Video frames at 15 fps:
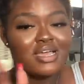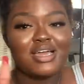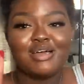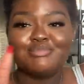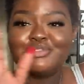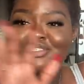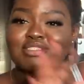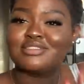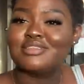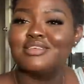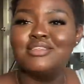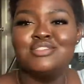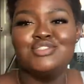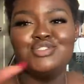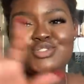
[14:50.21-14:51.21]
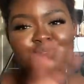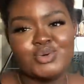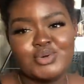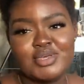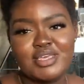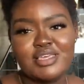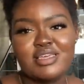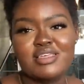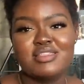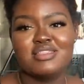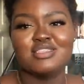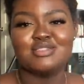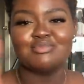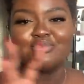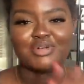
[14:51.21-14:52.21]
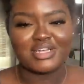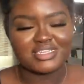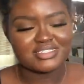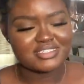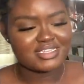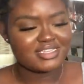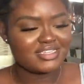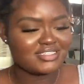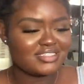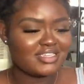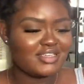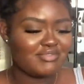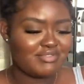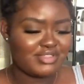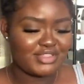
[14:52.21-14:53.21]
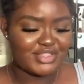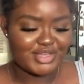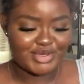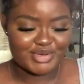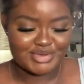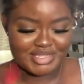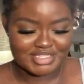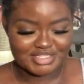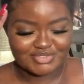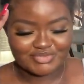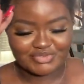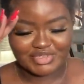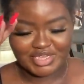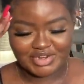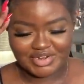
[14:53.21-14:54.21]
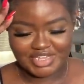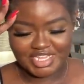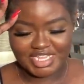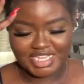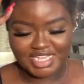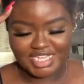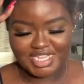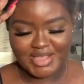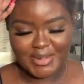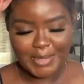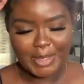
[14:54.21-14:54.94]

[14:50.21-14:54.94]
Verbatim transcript: I'm just enjoying this process even though it's very